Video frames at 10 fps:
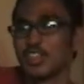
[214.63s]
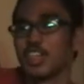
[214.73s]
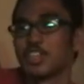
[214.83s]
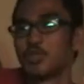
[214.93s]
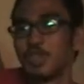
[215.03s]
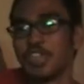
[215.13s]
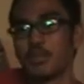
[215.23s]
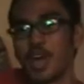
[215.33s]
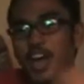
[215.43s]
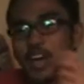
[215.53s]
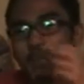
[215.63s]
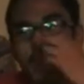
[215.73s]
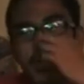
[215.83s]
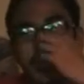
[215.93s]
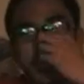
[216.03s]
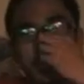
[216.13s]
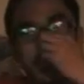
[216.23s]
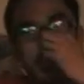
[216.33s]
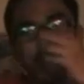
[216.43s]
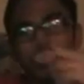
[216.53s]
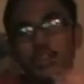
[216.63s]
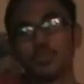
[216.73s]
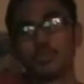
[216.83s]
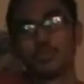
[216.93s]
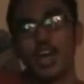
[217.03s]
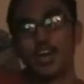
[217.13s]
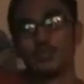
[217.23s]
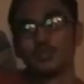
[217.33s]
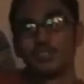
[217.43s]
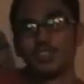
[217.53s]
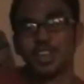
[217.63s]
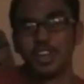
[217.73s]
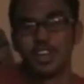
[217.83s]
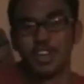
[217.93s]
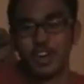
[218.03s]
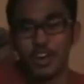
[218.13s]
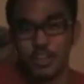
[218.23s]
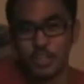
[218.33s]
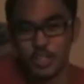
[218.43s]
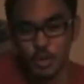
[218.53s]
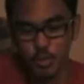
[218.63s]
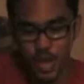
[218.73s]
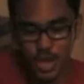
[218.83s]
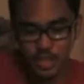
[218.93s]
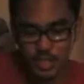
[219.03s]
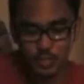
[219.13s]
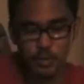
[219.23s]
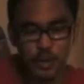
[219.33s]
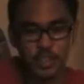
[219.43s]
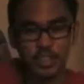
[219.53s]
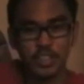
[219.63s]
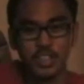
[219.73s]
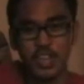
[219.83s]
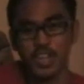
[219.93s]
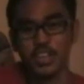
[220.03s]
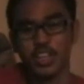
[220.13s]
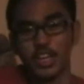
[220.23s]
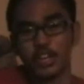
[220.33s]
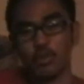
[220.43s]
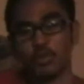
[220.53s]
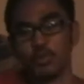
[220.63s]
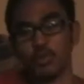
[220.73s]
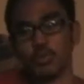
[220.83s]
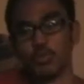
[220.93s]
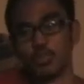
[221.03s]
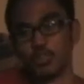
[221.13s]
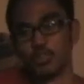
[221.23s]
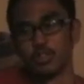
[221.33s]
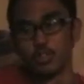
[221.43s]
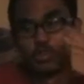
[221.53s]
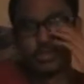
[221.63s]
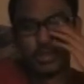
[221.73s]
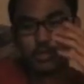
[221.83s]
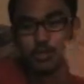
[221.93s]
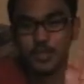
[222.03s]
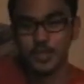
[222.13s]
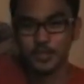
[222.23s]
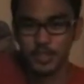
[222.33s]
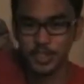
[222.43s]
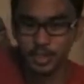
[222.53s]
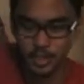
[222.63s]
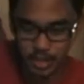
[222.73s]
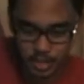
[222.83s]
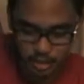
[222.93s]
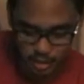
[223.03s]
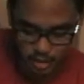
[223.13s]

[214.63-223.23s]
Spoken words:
it's really bad, but it's one of those bad movies that is so bad it's funny. Like The Room or Troll 2. You know, like